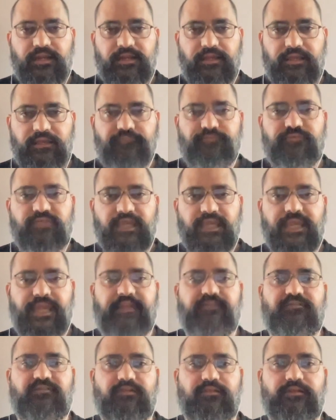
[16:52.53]
if they
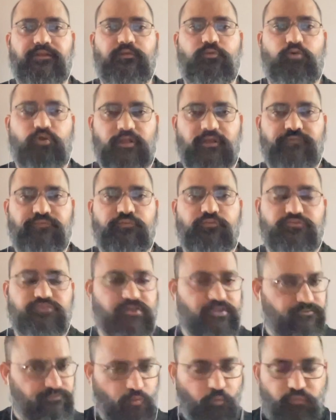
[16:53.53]
cancel the note in
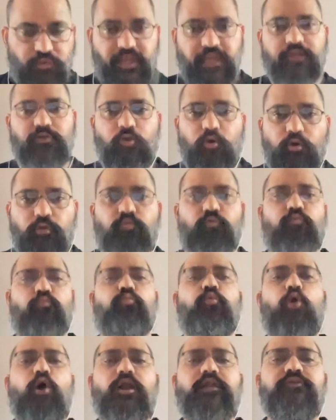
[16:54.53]
future so we don't
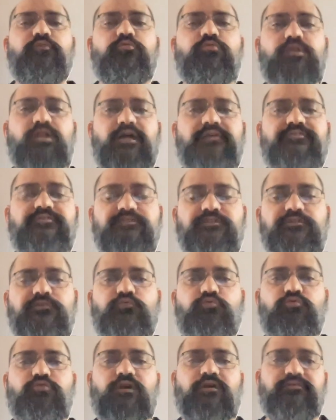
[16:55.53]
want to touch the
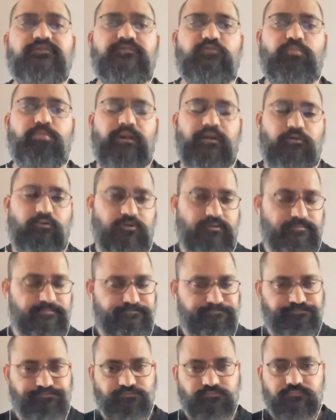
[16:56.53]
2000 rupee note
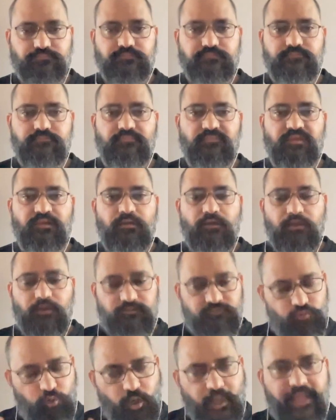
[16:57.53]

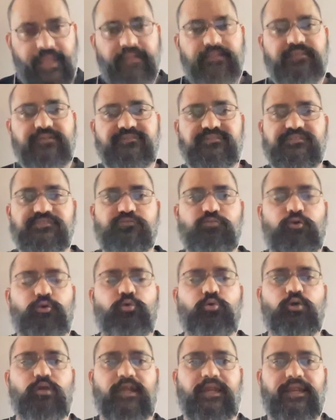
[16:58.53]
so again this is going
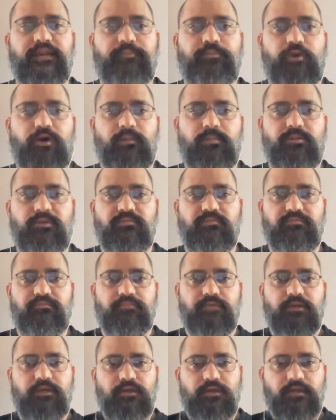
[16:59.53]
to create
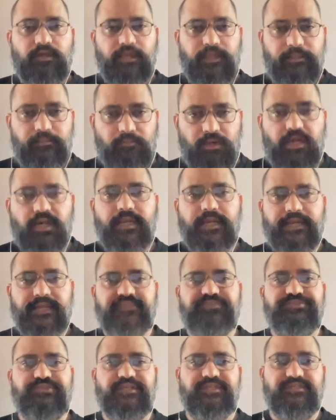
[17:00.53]
problem in market
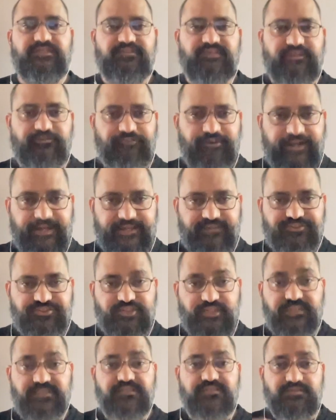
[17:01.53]
exchanges and when
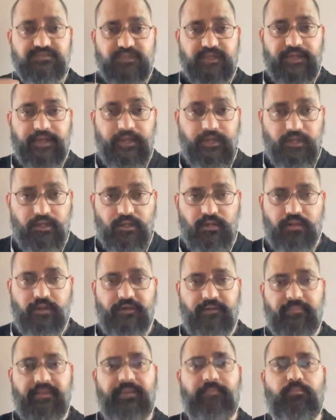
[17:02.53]
exchanges are hindered
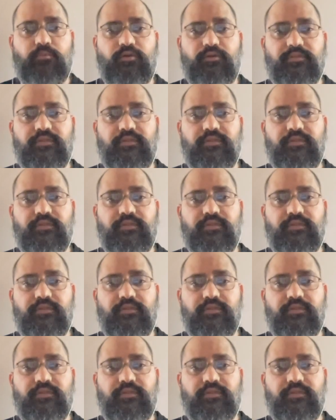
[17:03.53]
remember